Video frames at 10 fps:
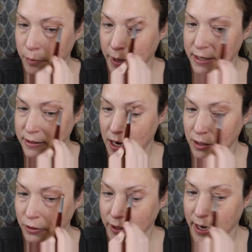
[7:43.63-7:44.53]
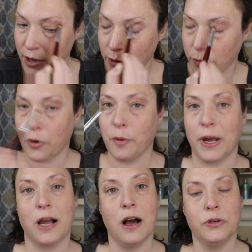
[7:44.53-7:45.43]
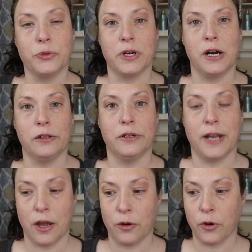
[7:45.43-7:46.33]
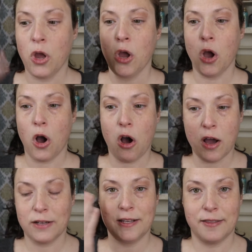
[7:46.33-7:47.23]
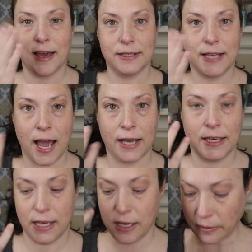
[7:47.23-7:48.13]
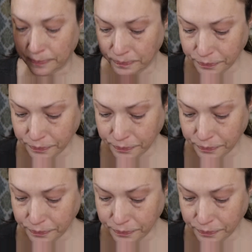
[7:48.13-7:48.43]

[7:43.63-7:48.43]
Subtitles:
base color down, or my contour color down, onto that tacky,